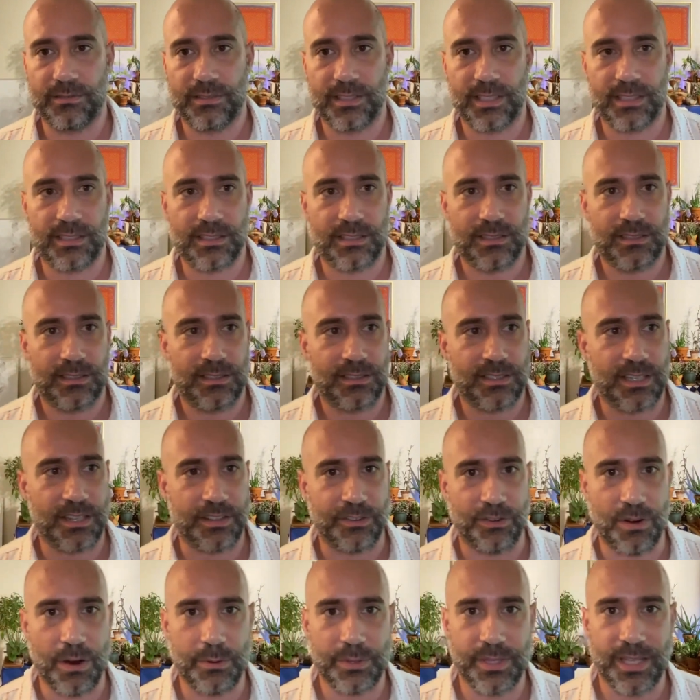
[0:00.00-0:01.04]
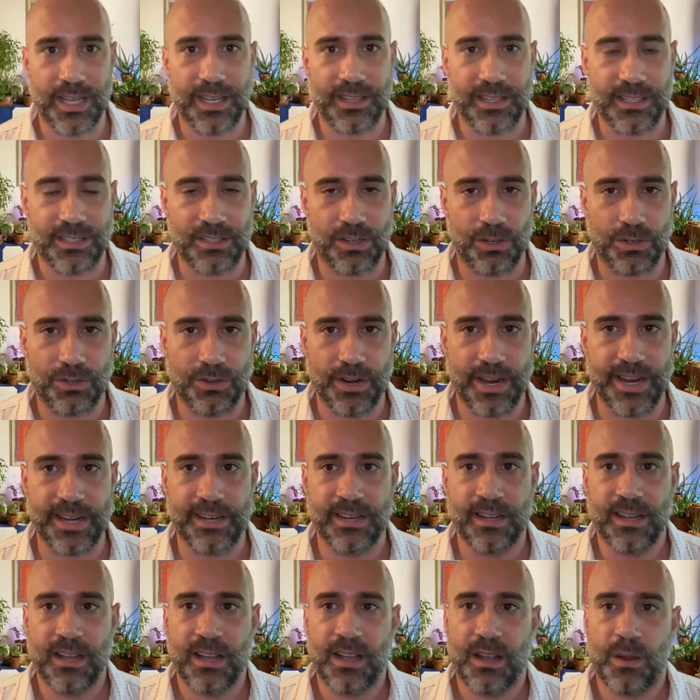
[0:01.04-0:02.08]
there's nothing wrong with that. That's all
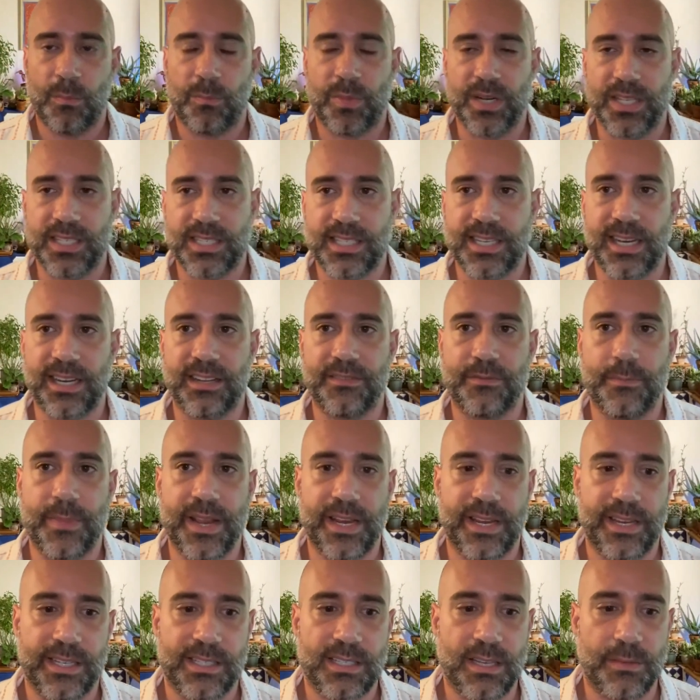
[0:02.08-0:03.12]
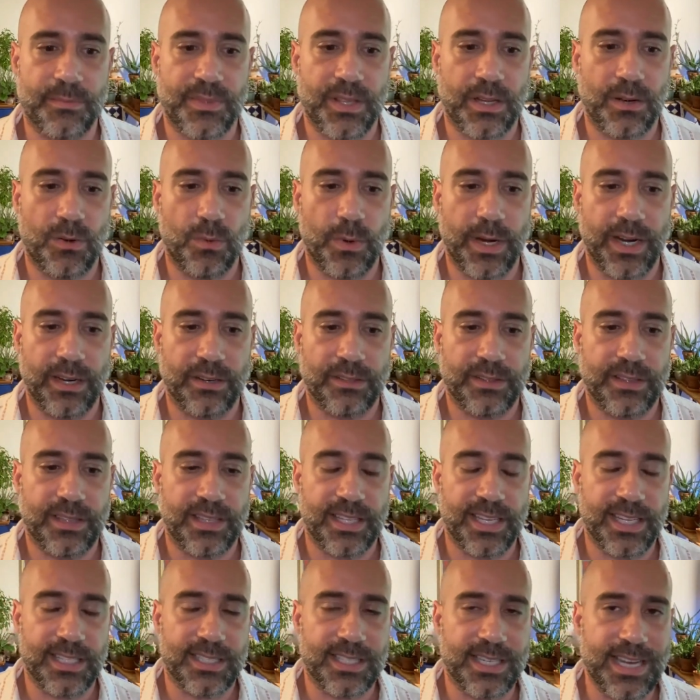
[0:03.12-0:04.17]
great. But instead of making it something where
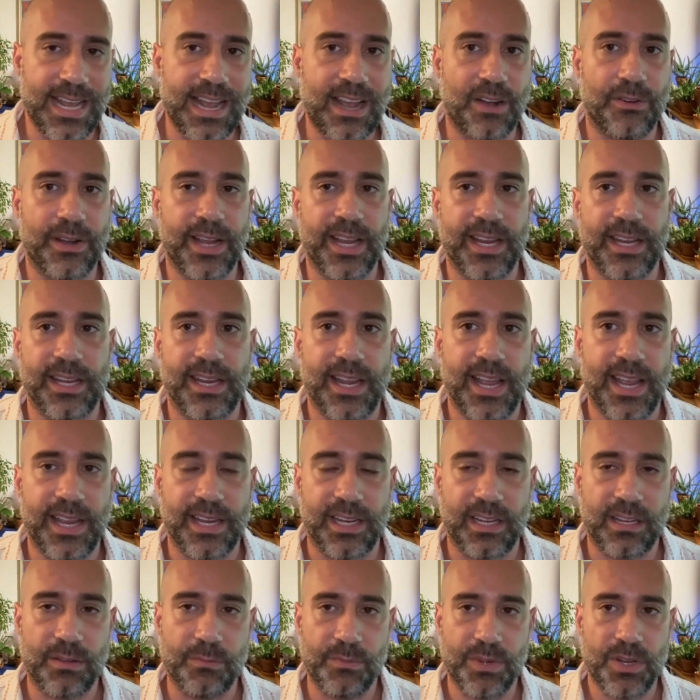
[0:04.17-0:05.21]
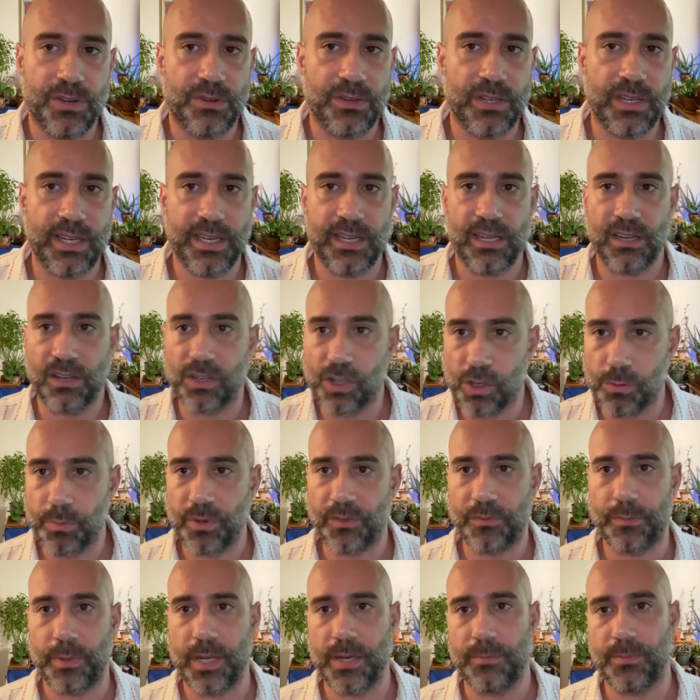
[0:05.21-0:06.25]
it's now a community, a group
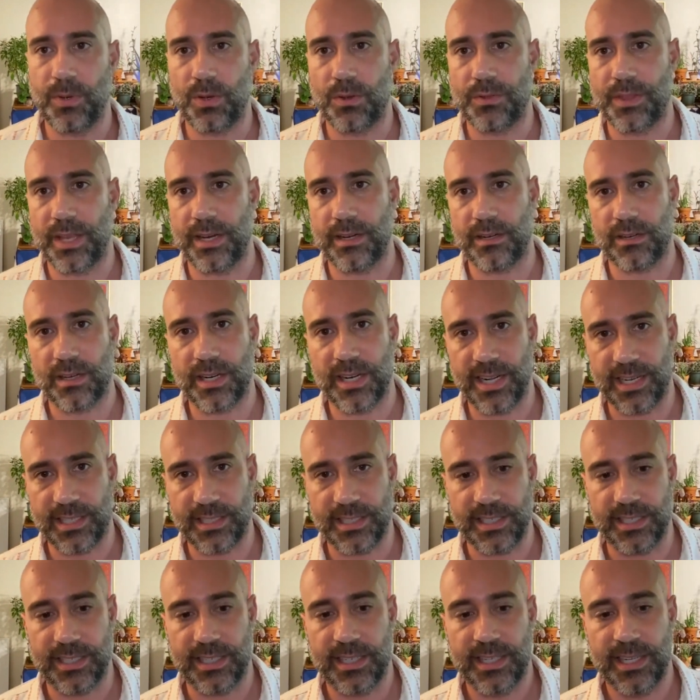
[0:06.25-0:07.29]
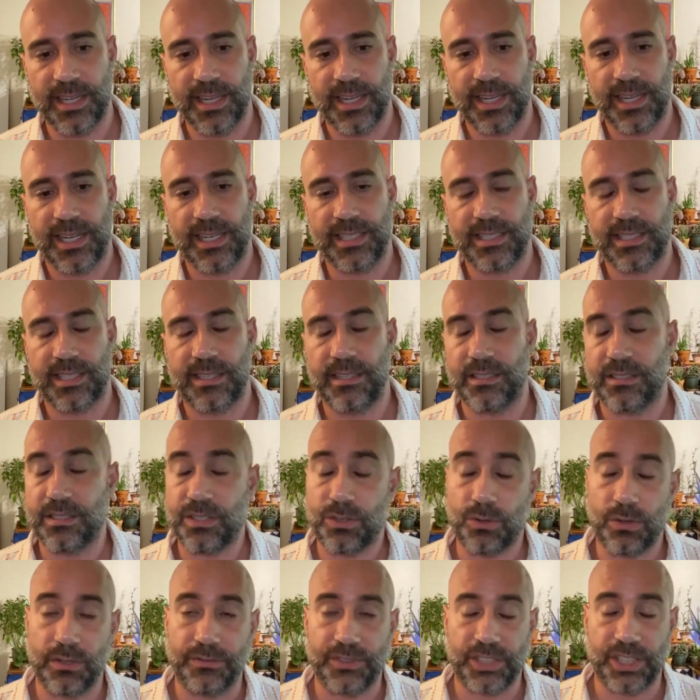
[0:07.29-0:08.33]
of people that are connected, it's their
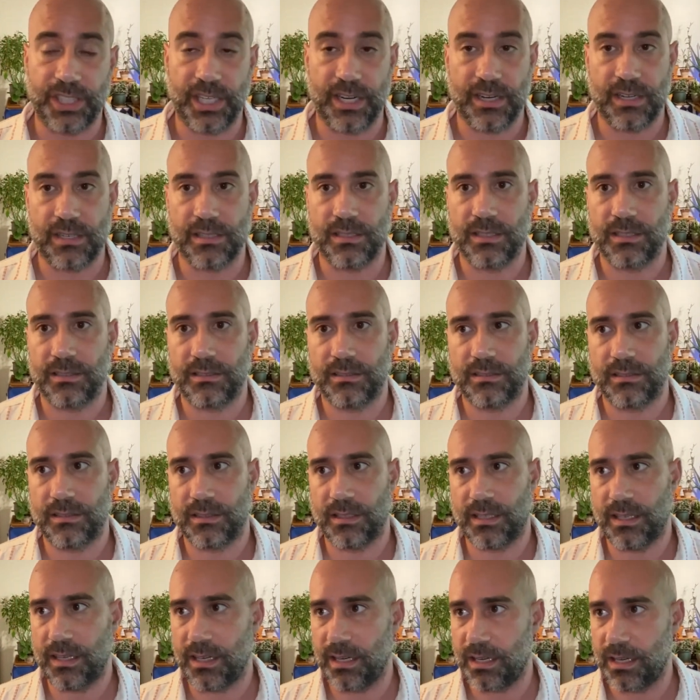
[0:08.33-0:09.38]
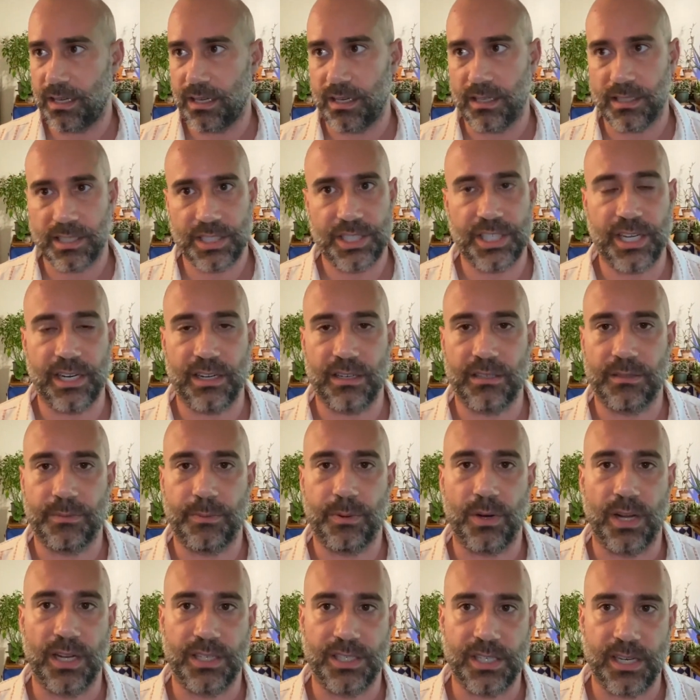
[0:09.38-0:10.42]
sort of shared
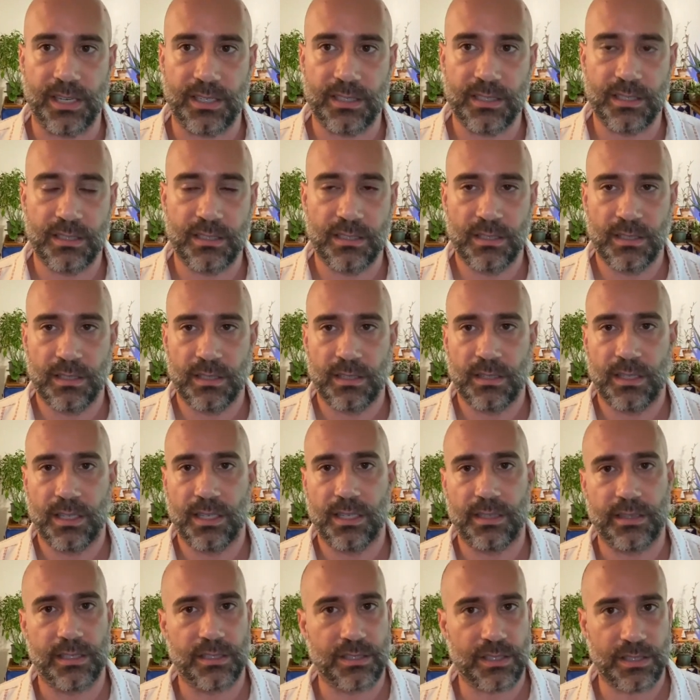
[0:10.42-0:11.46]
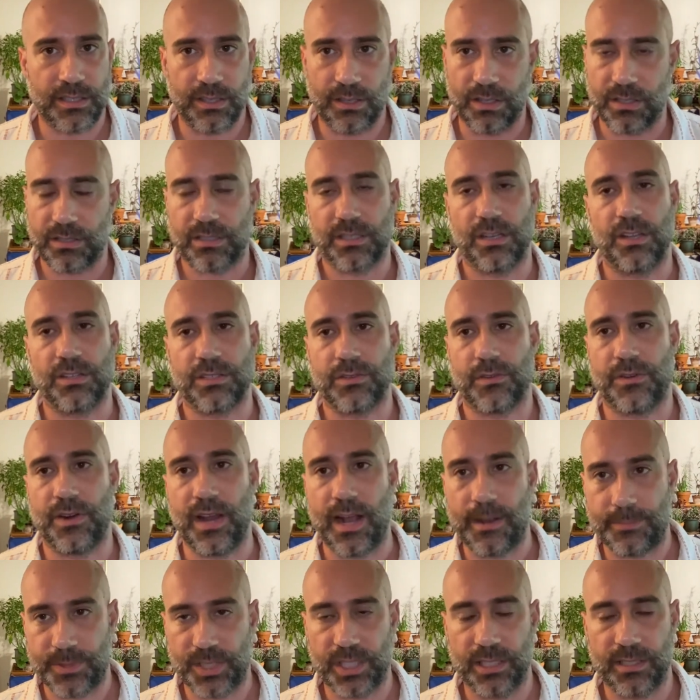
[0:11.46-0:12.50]
project. And there's also an
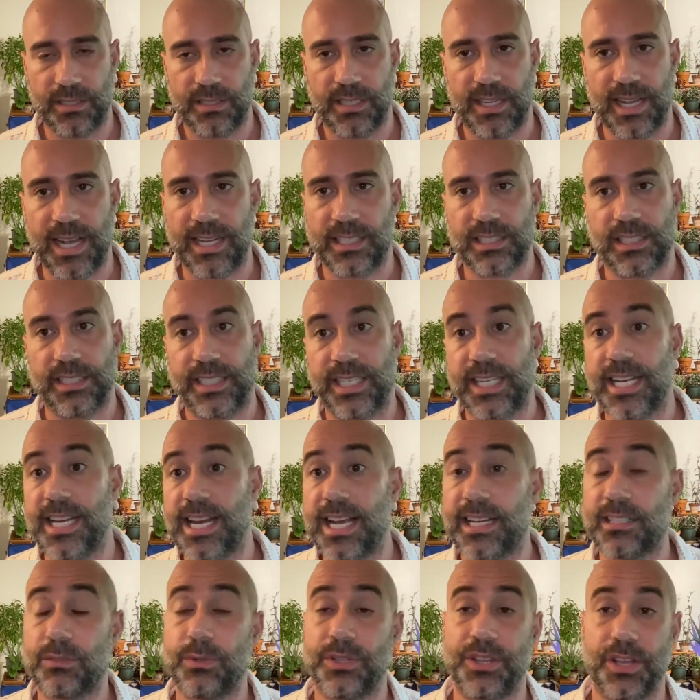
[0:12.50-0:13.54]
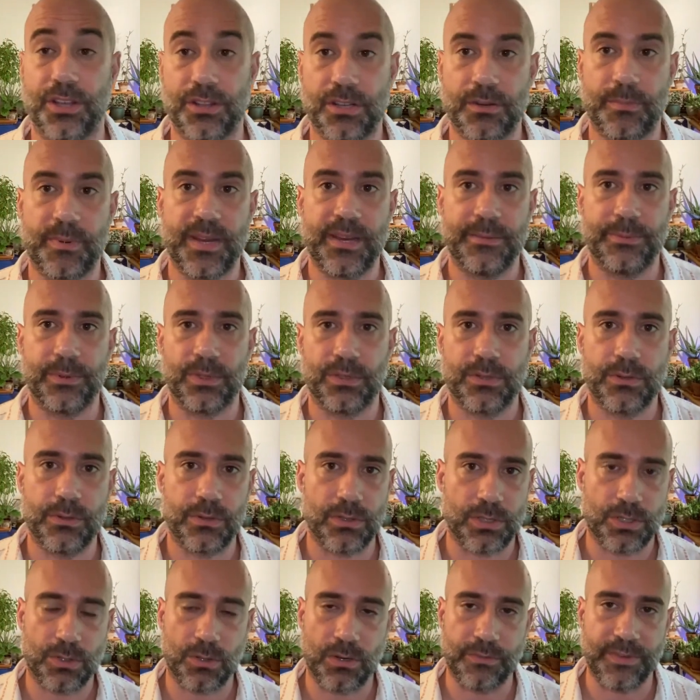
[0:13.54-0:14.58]
option to actually connect with other people who are
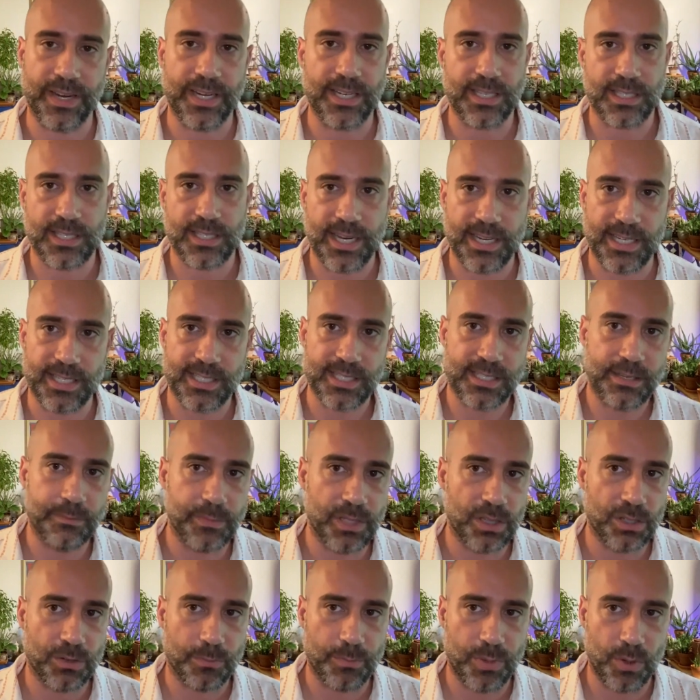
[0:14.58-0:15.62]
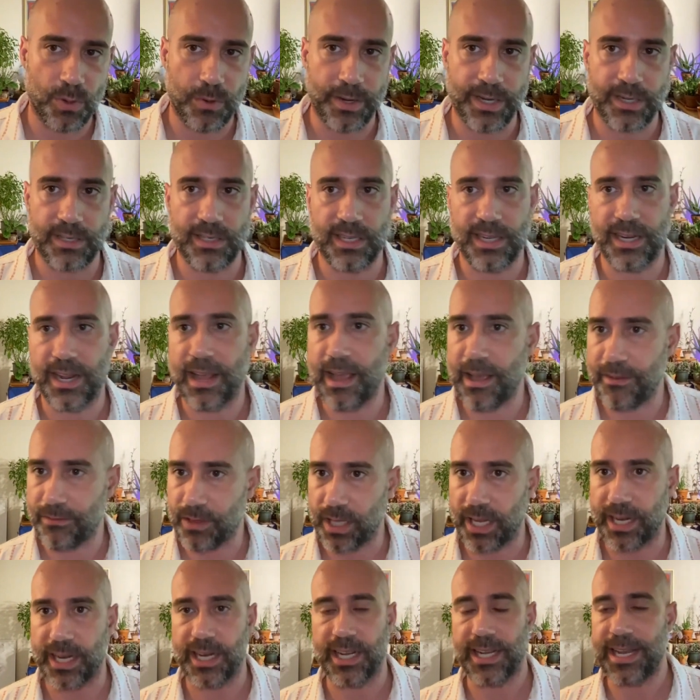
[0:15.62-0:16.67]
sort of at a similar point and have
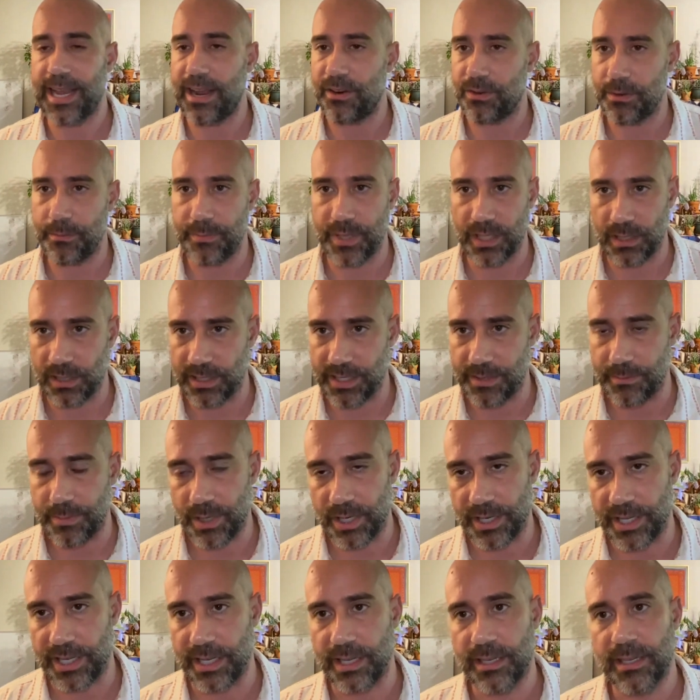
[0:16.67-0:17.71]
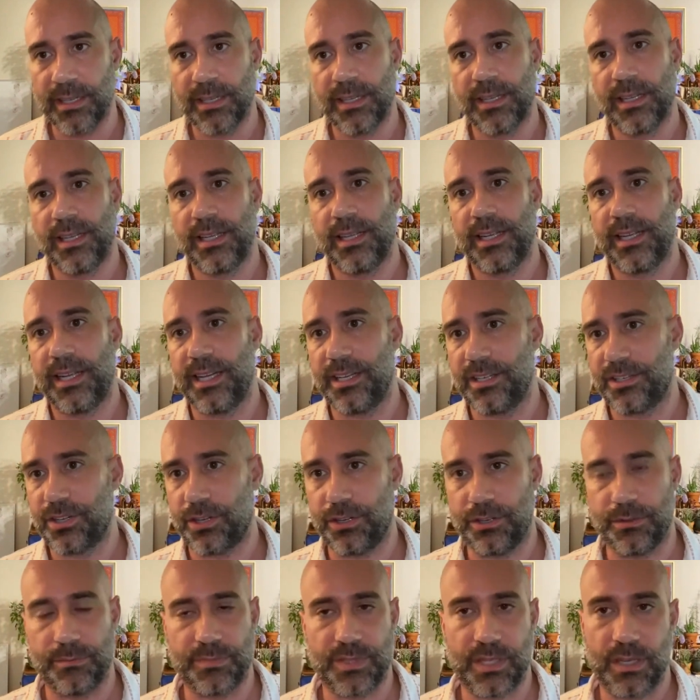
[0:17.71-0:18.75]
like an accountability buddy in
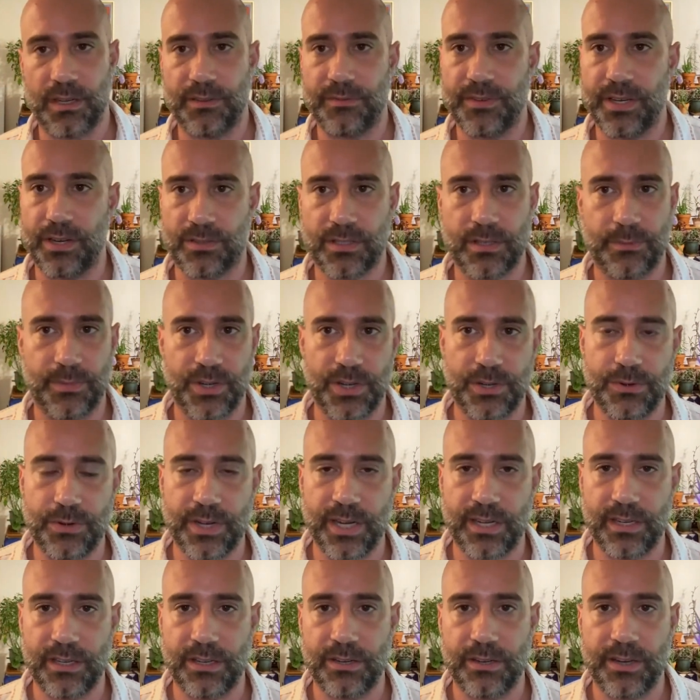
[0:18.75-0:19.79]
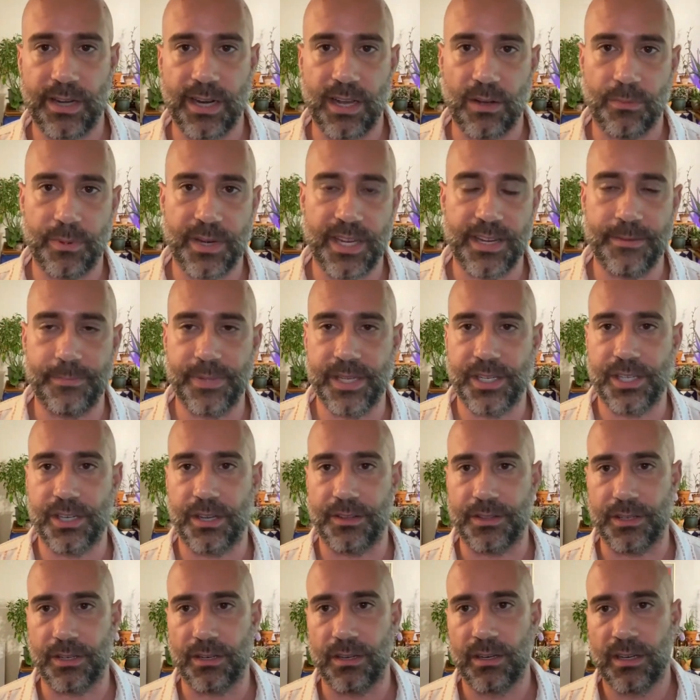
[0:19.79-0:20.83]
terms of, someone who you can help keep each
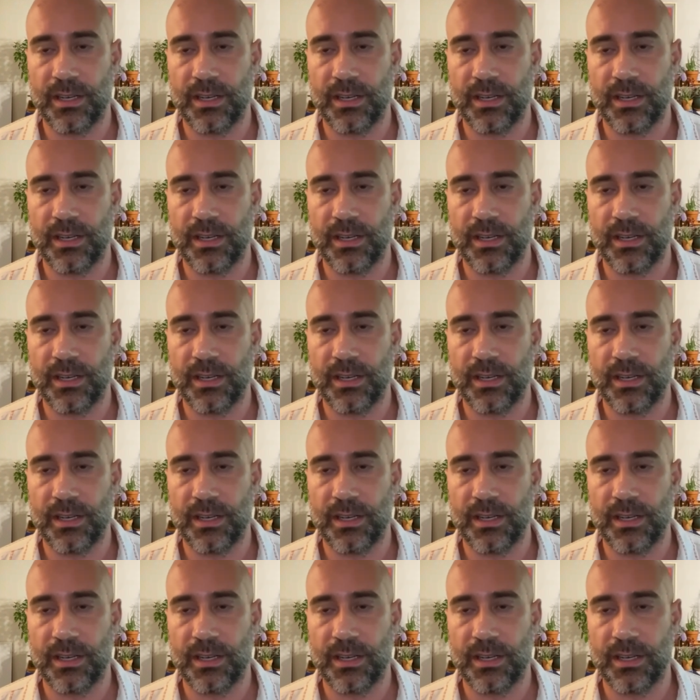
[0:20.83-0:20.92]
other